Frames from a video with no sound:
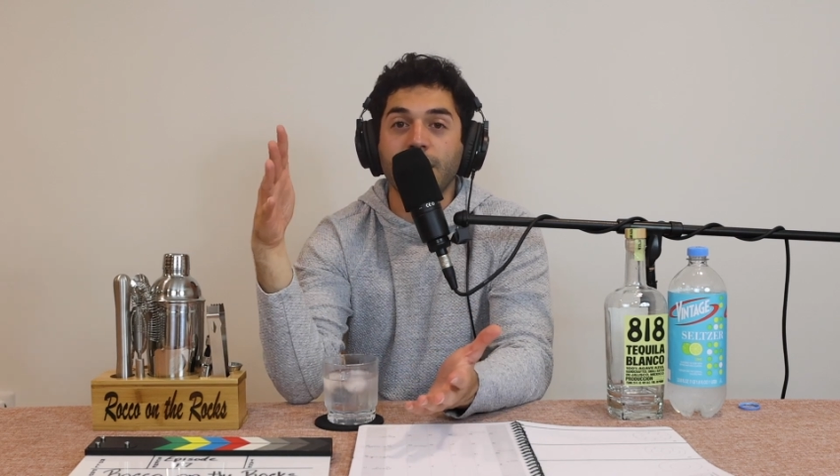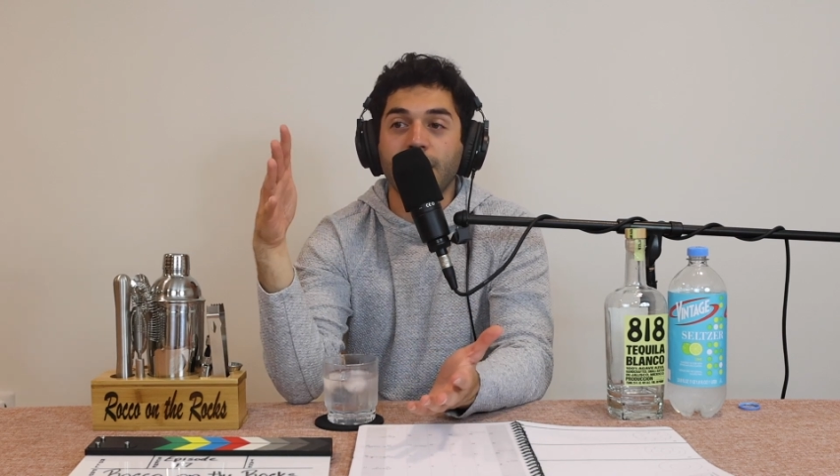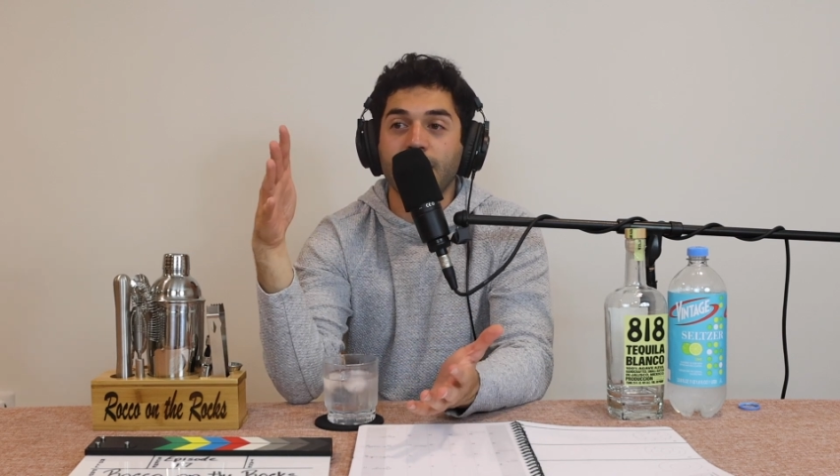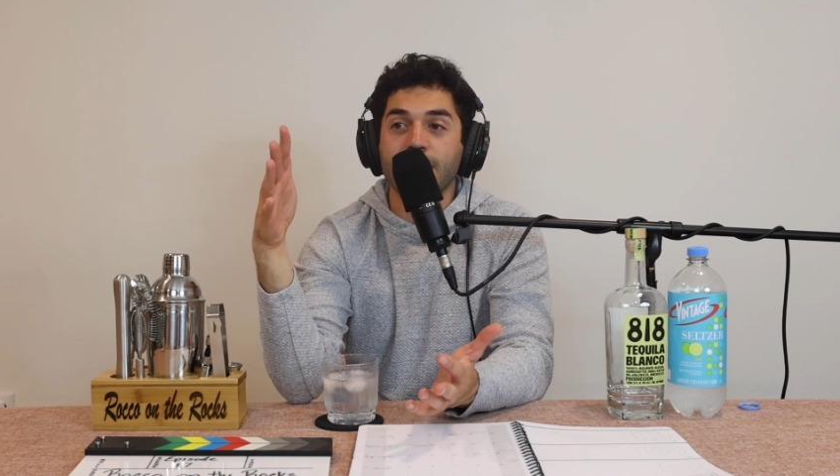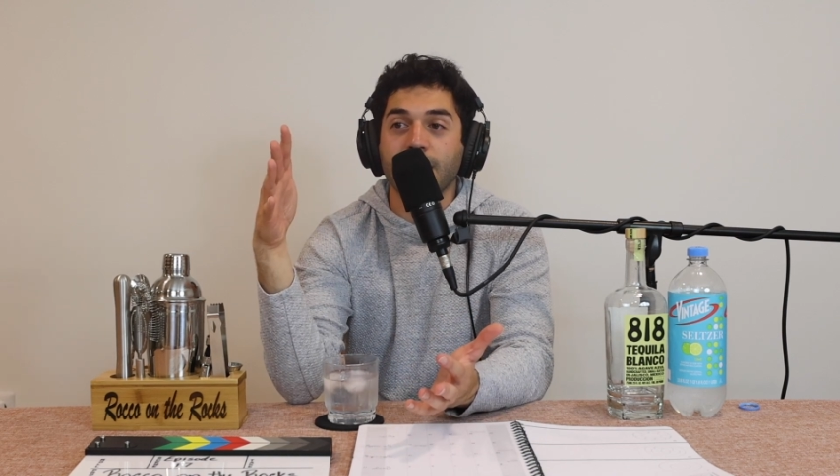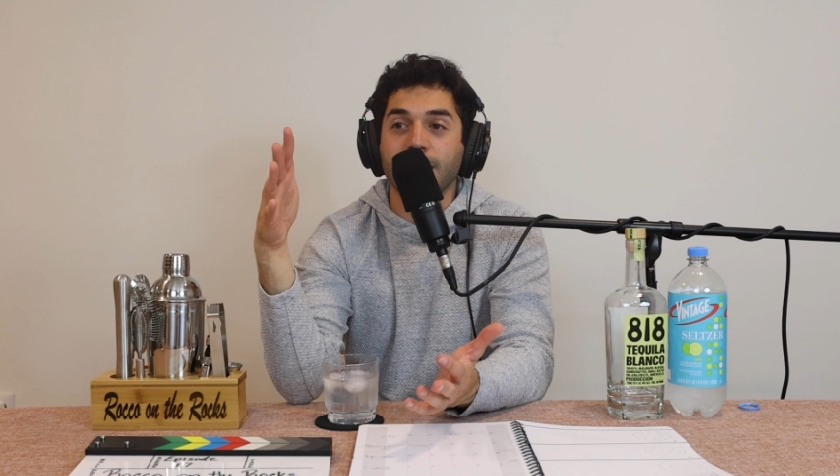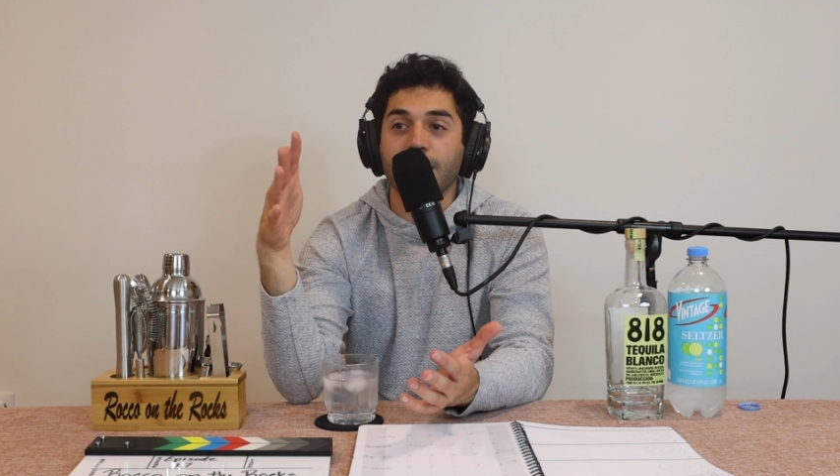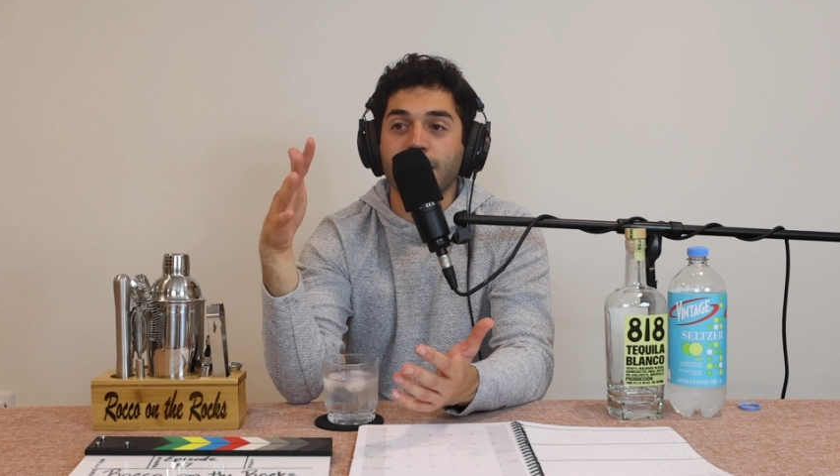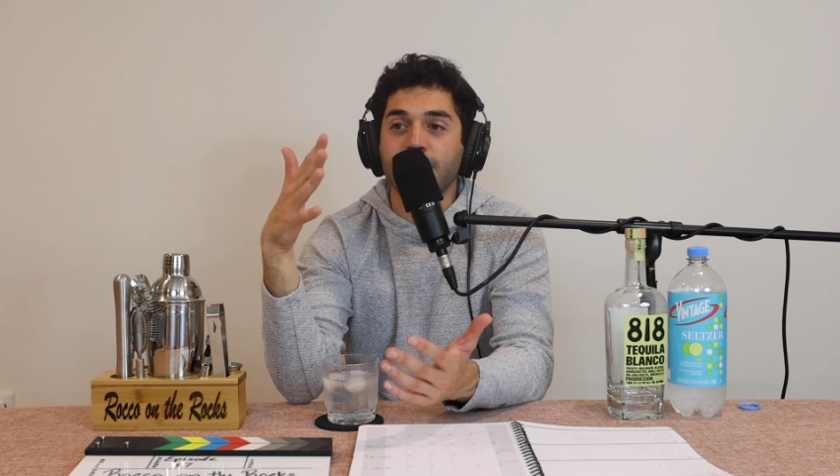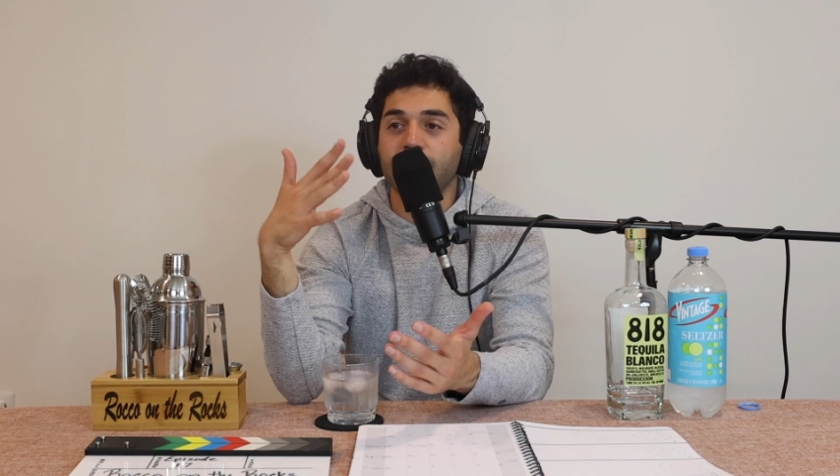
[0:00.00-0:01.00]
Nathan's Hot
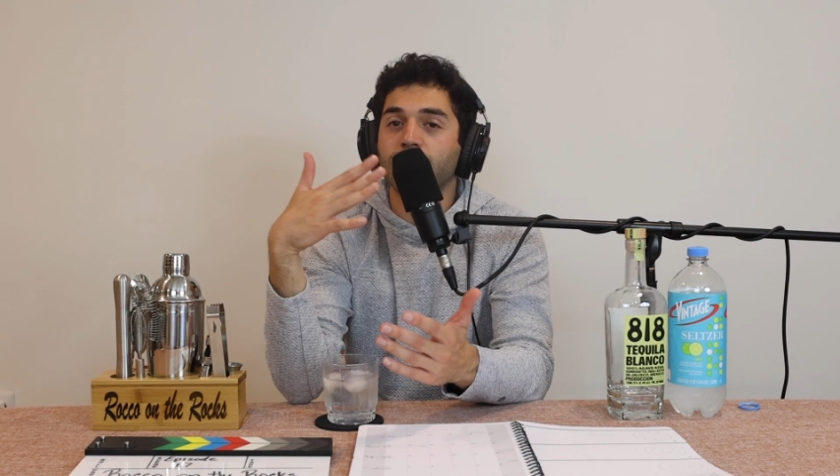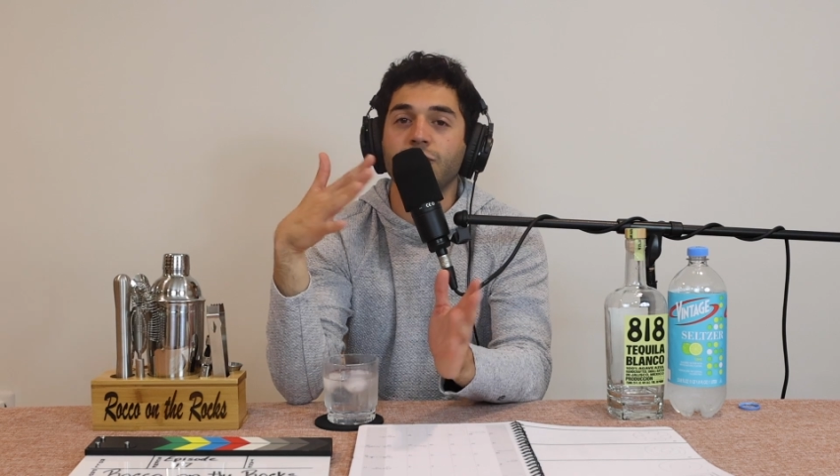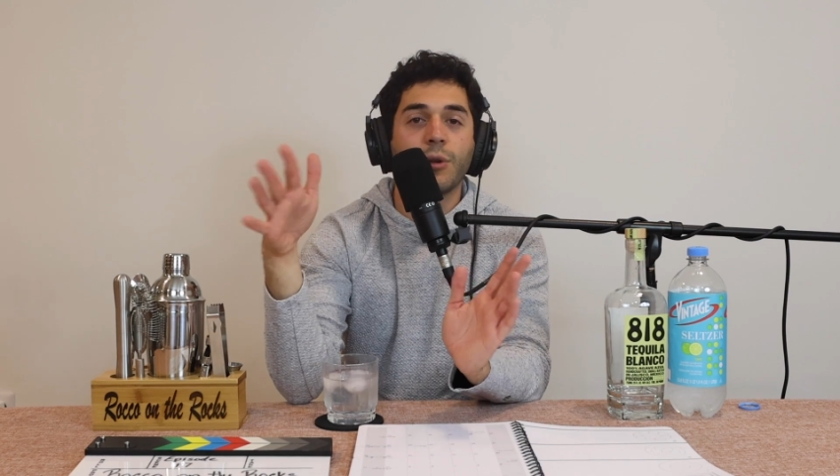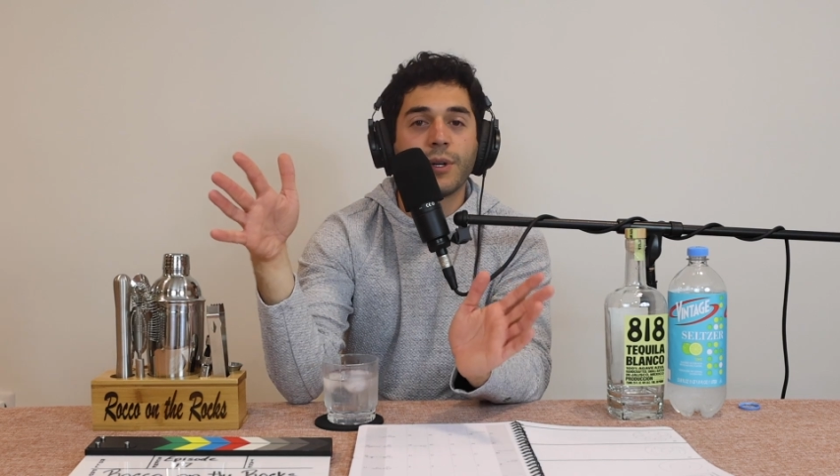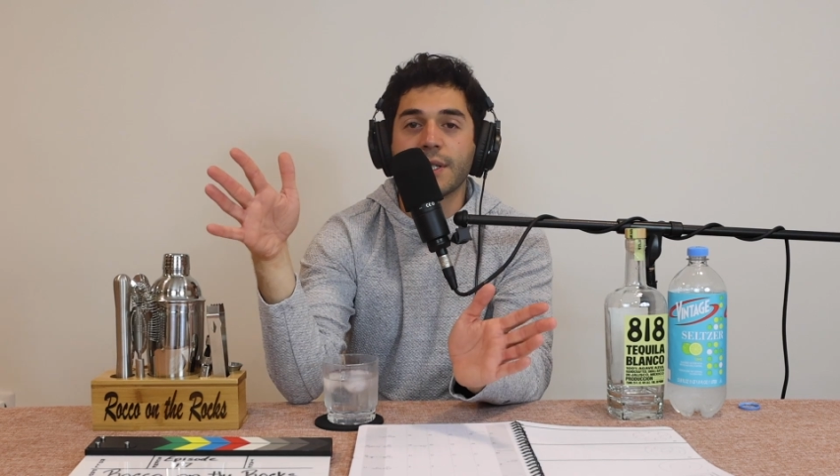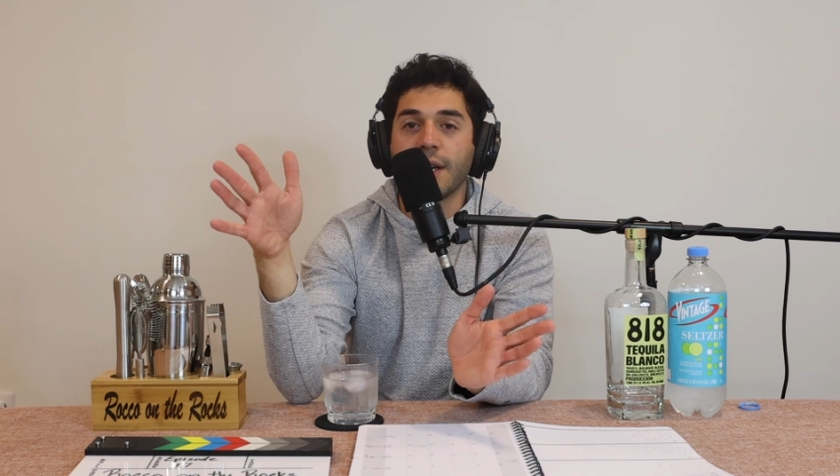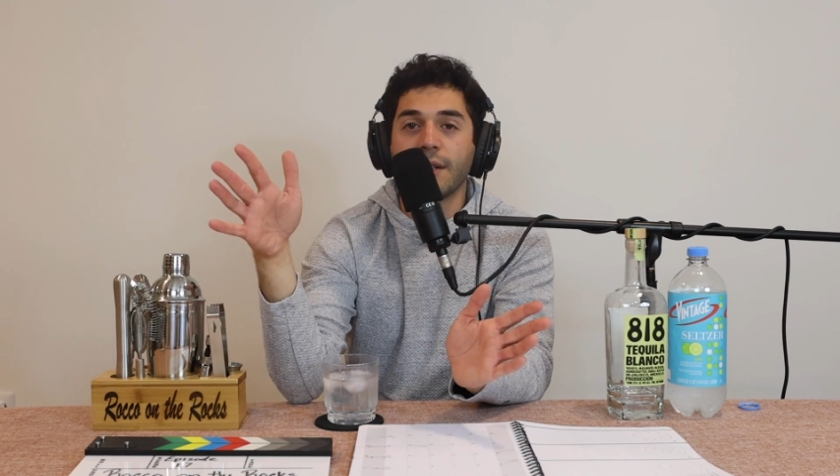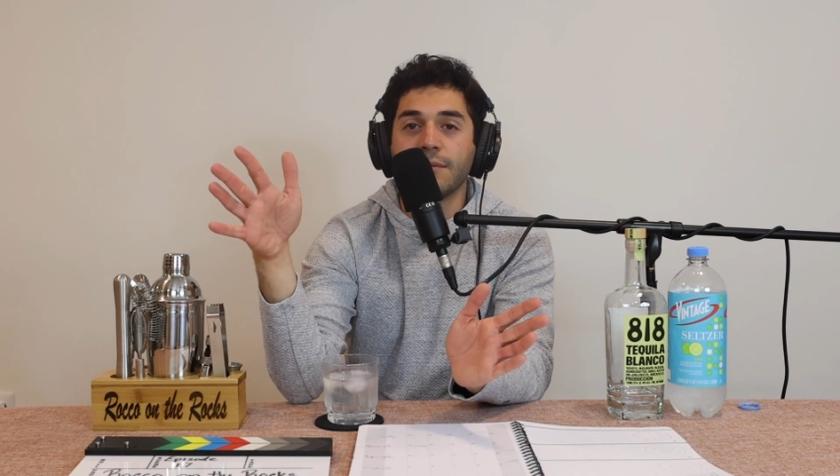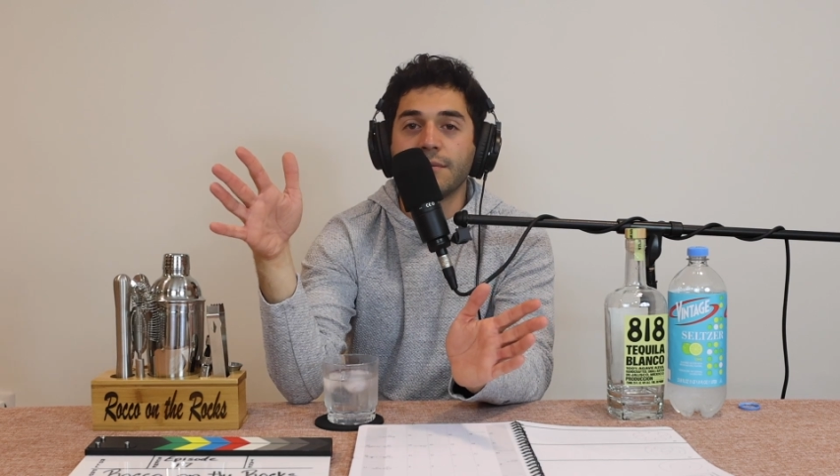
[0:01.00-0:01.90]
Dogs, nowhere in sight.